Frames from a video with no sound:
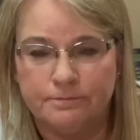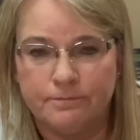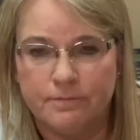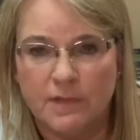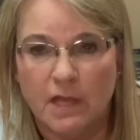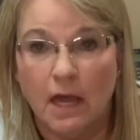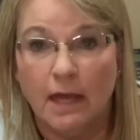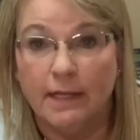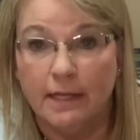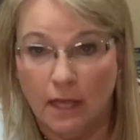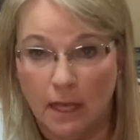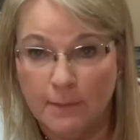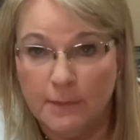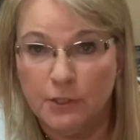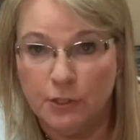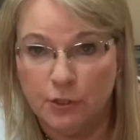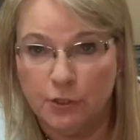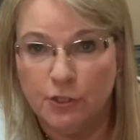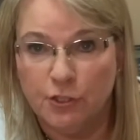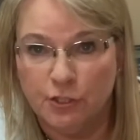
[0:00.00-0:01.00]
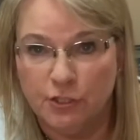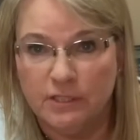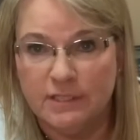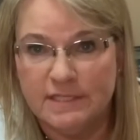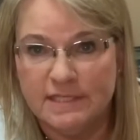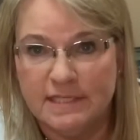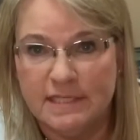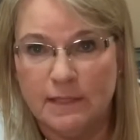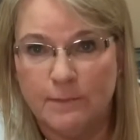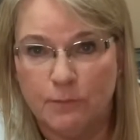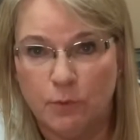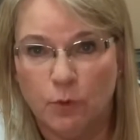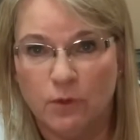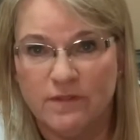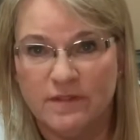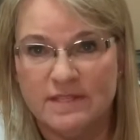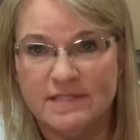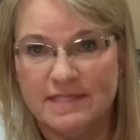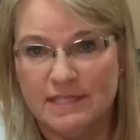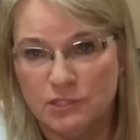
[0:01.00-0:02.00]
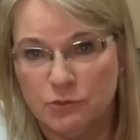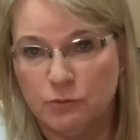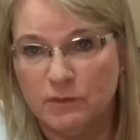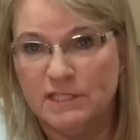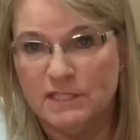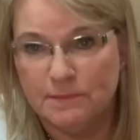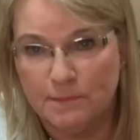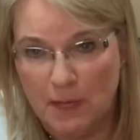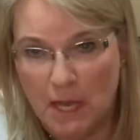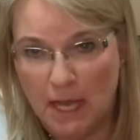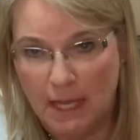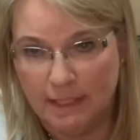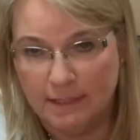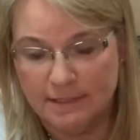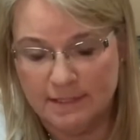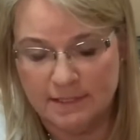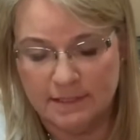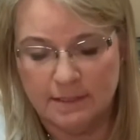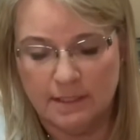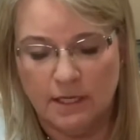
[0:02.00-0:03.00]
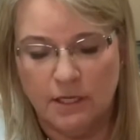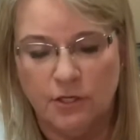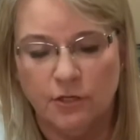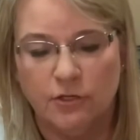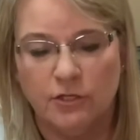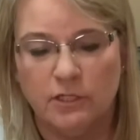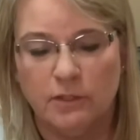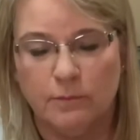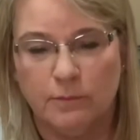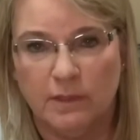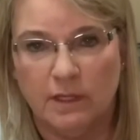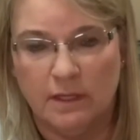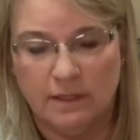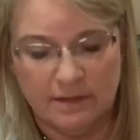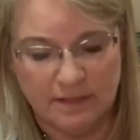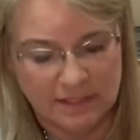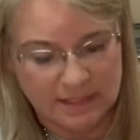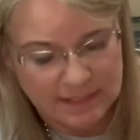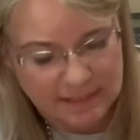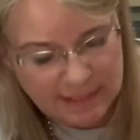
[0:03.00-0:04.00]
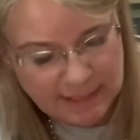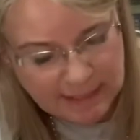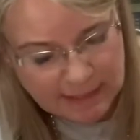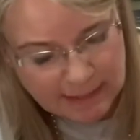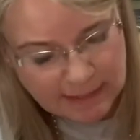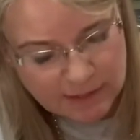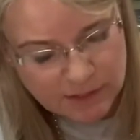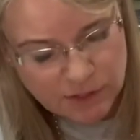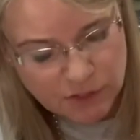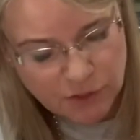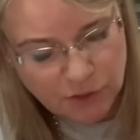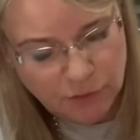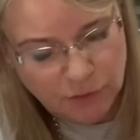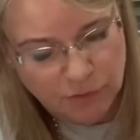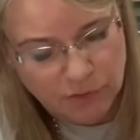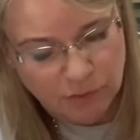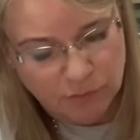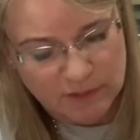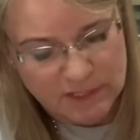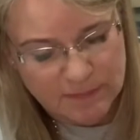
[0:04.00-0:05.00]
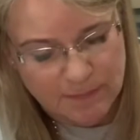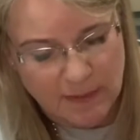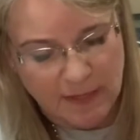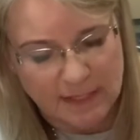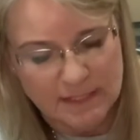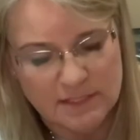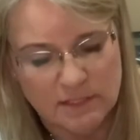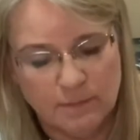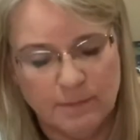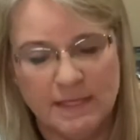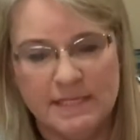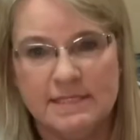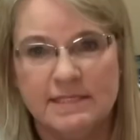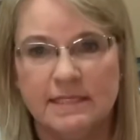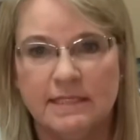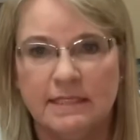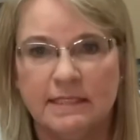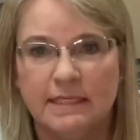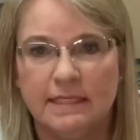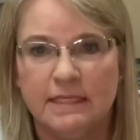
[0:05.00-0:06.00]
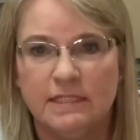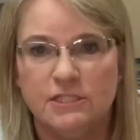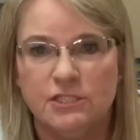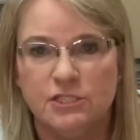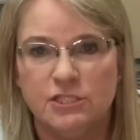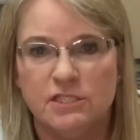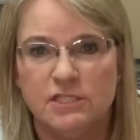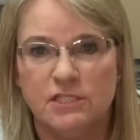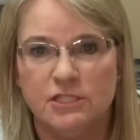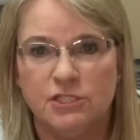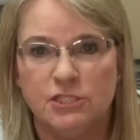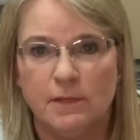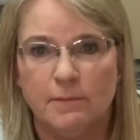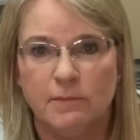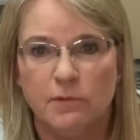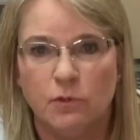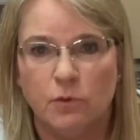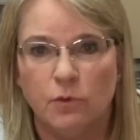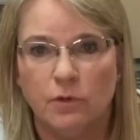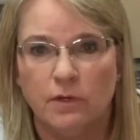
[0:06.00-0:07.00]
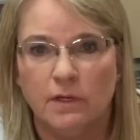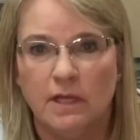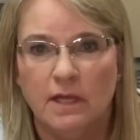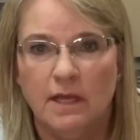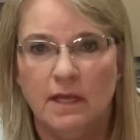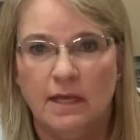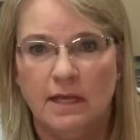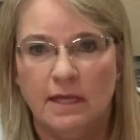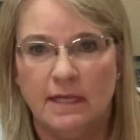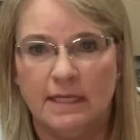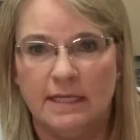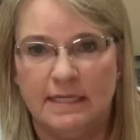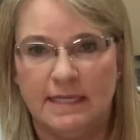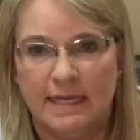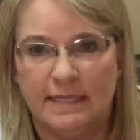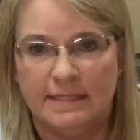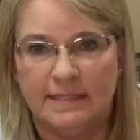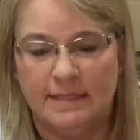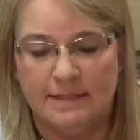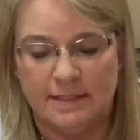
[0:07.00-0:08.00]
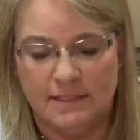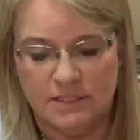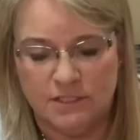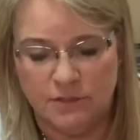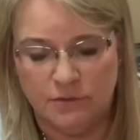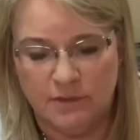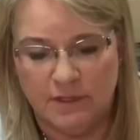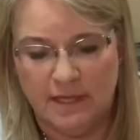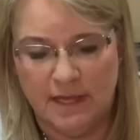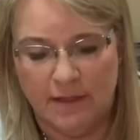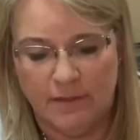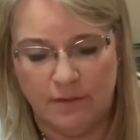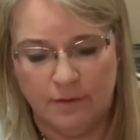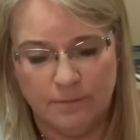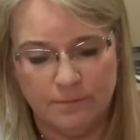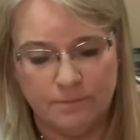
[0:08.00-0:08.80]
audiometer, you're going to see a port that says response. You're going to plug this into the response. So basically, it's just a jump cord connecting these two together.